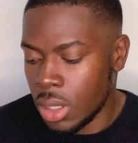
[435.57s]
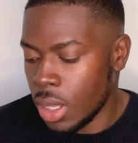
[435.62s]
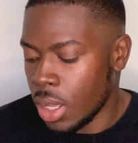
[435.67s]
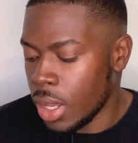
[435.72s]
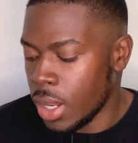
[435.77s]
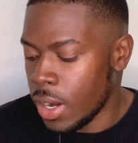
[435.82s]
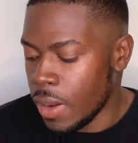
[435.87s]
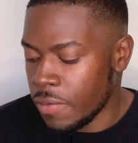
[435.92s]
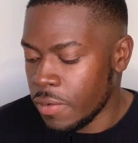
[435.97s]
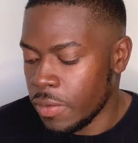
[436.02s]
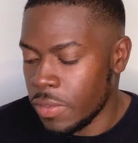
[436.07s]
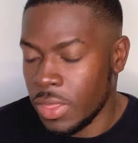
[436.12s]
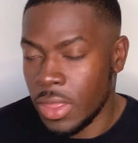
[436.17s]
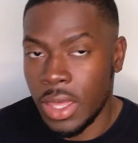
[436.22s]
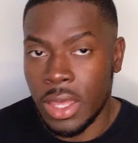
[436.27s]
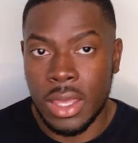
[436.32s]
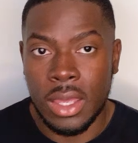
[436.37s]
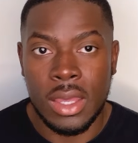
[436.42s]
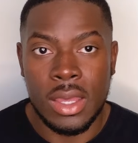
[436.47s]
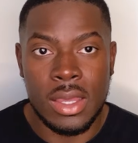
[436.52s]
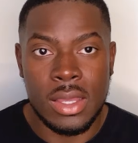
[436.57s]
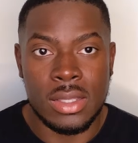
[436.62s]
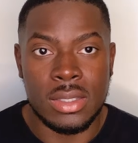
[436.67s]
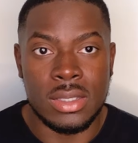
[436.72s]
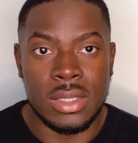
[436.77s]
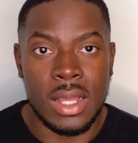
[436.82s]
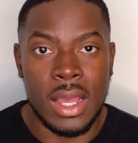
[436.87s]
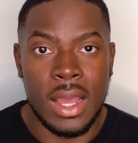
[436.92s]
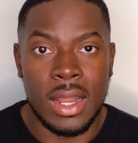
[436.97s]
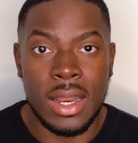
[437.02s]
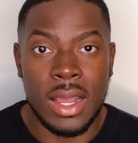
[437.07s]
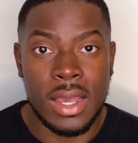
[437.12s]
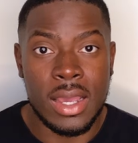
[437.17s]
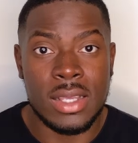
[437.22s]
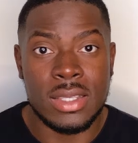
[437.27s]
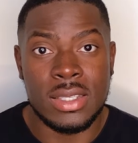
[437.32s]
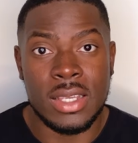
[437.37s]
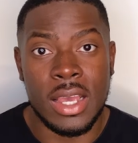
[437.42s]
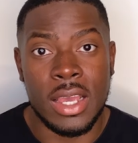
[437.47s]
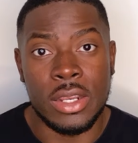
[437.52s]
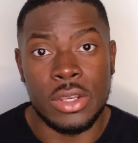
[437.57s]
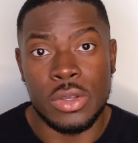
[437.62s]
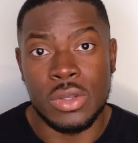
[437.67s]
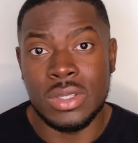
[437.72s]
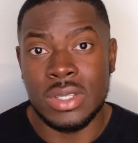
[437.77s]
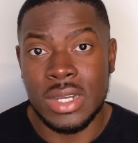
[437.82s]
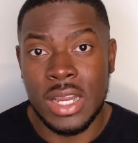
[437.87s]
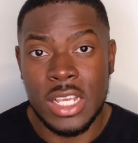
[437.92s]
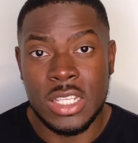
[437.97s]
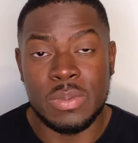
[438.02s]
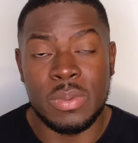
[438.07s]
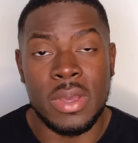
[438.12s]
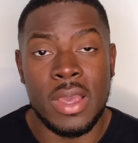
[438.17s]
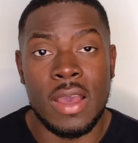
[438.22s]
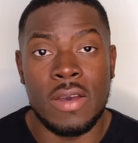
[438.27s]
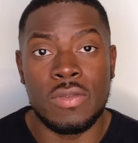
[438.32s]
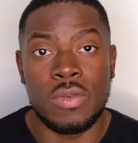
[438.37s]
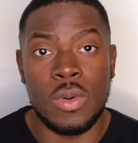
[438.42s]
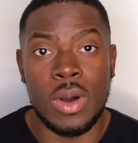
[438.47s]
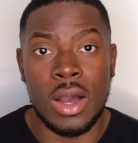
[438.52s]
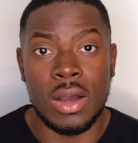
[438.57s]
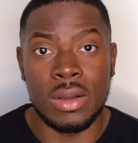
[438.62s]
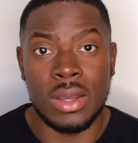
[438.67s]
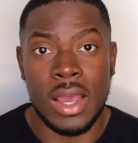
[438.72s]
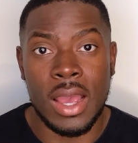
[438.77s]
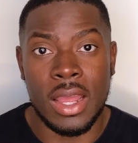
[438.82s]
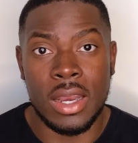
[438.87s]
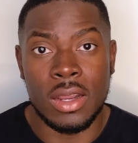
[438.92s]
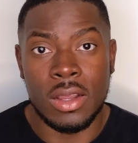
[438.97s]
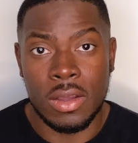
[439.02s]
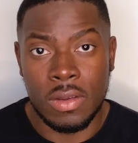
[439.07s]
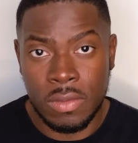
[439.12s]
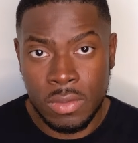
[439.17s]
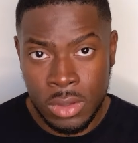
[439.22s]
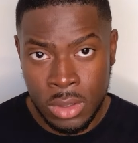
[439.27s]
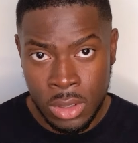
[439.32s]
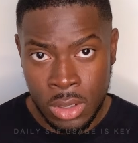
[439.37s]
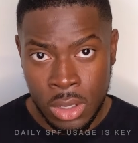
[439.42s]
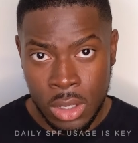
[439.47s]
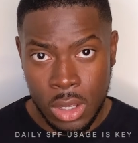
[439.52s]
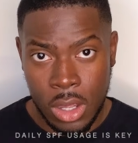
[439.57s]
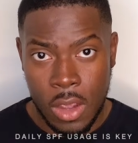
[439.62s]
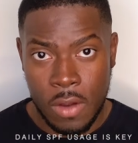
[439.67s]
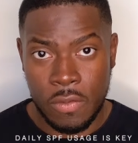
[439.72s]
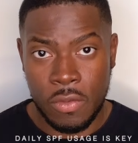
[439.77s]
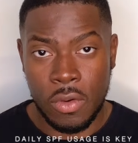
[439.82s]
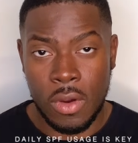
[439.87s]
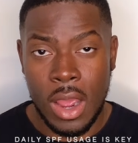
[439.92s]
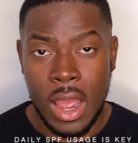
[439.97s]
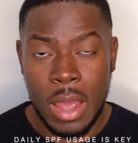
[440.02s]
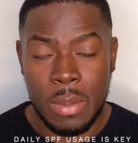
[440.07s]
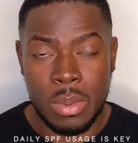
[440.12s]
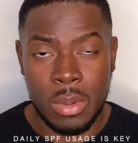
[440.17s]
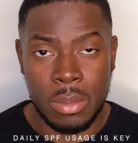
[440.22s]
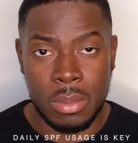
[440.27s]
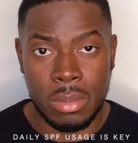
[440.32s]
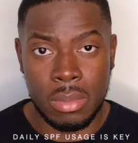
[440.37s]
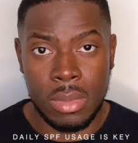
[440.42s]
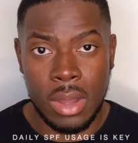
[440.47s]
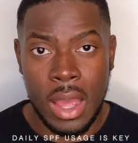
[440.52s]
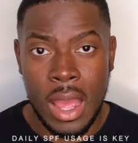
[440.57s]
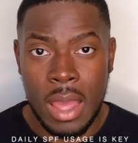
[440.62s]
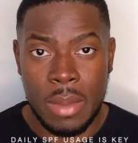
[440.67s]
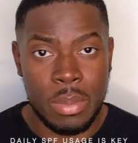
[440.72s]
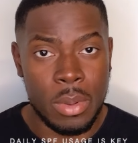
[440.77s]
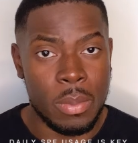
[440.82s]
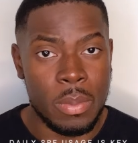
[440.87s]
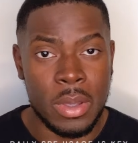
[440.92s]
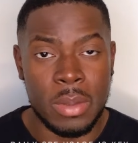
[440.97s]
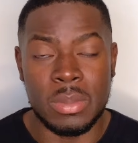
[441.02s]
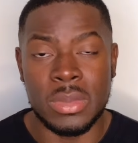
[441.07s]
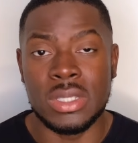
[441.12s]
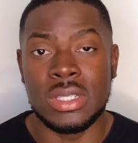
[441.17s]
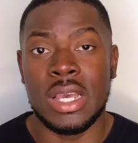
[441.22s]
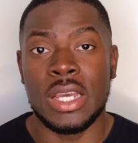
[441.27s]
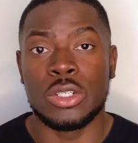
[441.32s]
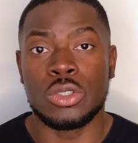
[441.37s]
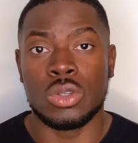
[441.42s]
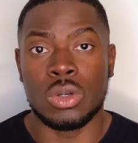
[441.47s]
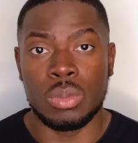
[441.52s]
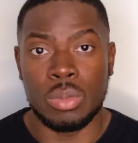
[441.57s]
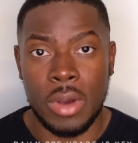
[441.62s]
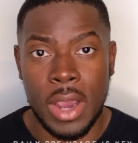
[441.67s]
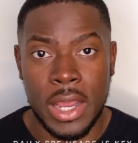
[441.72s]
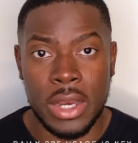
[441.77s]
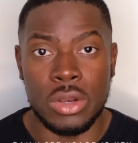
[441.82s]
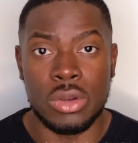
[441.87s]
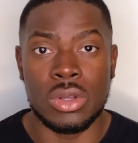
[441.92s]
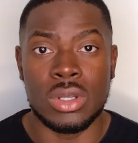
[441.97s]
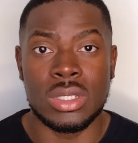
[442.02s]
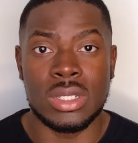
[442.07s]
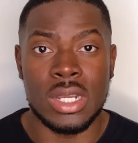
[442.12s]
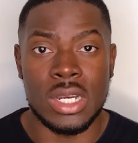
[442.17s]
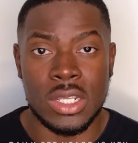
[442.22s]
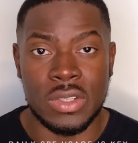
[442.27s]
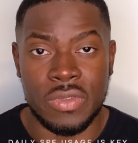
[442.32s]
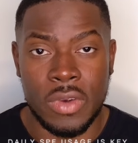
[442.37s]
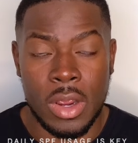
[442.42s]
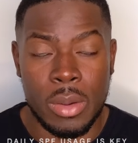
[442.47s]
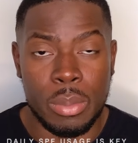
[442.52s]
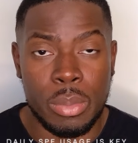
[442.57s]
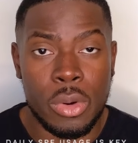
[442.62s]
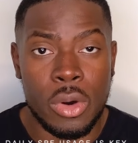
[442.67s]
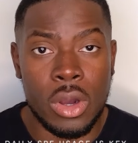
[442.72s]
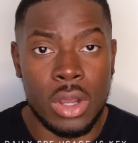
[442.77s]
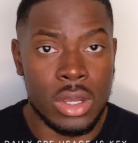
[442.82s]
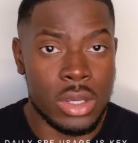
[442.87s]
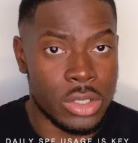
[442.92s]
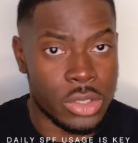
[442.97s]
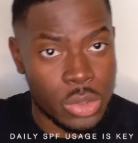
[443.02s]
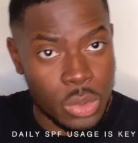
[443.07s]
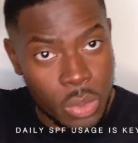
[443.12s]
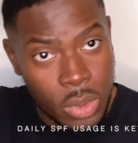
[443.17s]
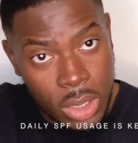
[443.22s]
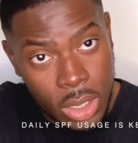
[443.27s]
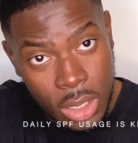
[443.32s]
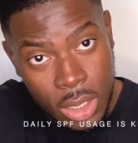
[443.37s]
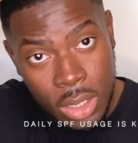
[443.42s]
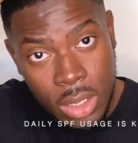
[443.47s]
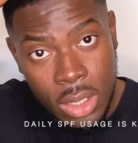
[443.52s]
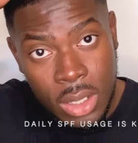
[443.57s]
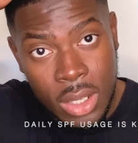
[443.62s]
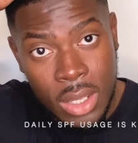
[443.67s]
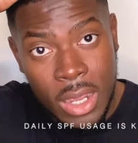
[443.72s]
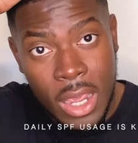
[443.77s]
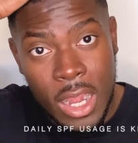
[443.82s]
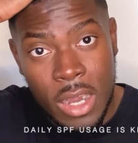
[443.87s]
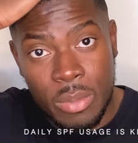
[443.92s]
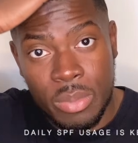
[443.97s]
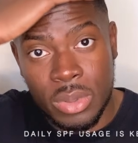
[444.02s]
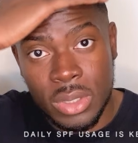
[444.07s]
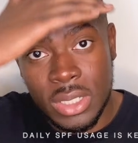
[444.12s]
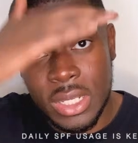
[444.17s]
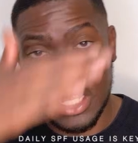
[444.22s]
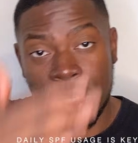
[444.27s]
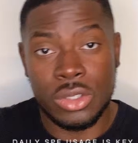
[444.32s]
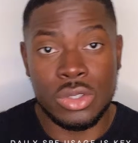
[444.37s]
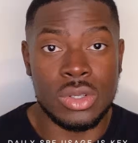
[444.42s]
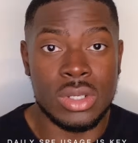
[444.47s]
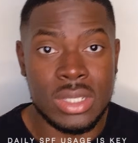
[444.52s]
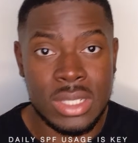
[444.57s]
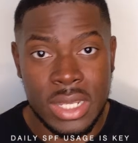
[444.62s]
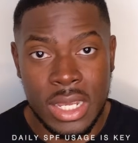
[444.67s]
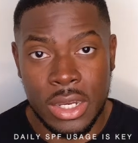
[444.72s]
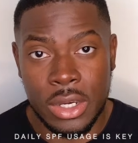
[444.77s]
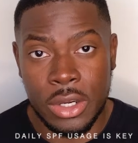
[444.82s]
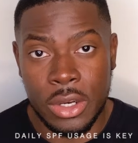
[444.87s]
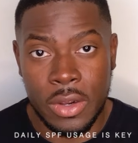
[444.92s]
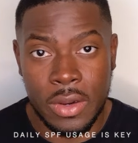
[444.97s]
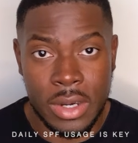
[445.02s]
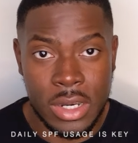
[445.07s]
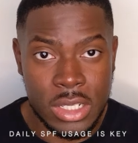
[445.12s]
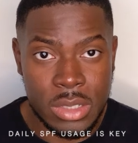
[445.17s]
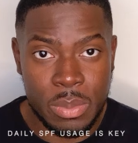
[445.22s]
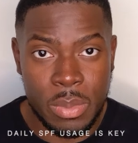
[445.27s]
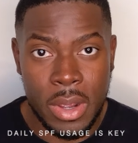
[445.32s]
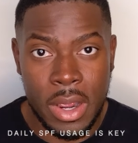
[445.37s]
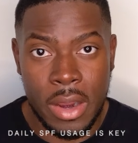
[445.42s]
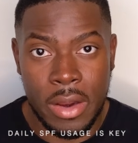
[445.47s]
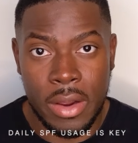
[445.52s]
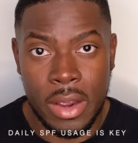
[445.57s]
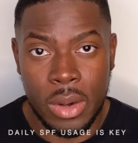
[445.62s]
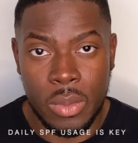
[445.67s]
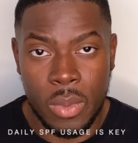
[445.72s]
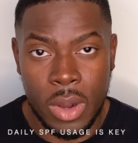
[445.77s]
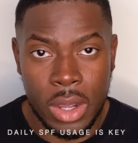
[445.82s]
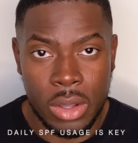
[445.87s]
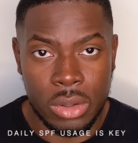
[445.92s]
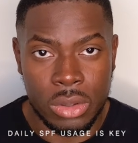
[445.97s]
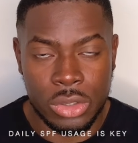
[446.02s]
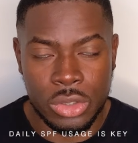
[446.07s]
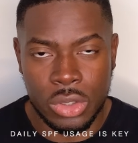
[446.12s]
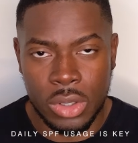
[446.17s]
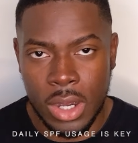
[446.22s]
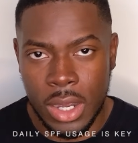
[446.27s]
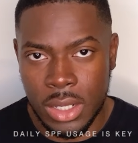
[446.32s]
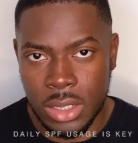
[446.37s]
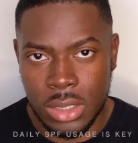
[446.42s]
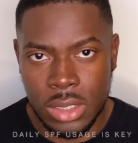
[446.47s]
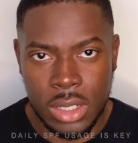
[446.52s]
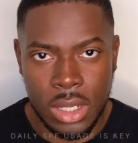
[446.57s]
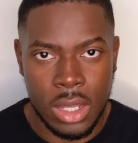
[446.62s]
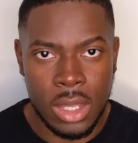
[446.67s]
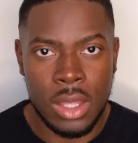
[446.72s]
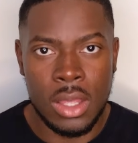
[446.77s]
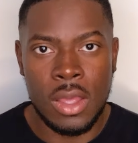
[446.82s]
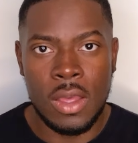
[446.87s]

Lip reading: another thing is that, like I said, using SPF while kind of going through hyperpigmentation or brightening your skin is very important, because you want to kind of protect your skin during this period while you're trying to